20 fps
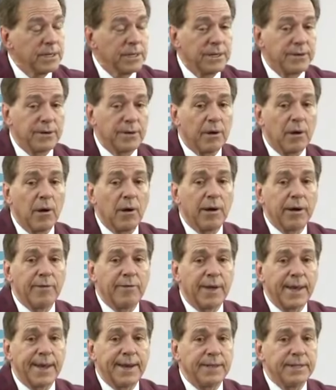Uh, there are
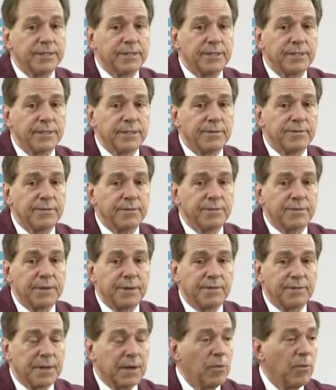advantages if,
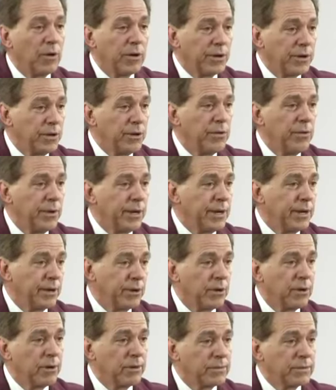if they want to do it in
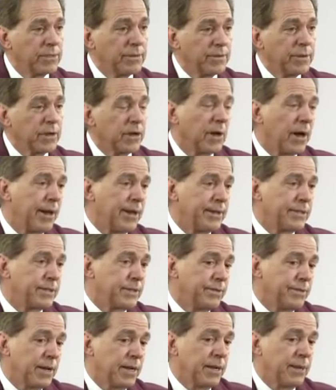terms of their college
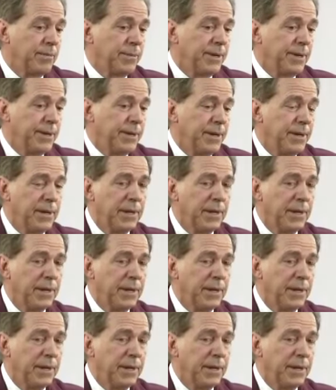development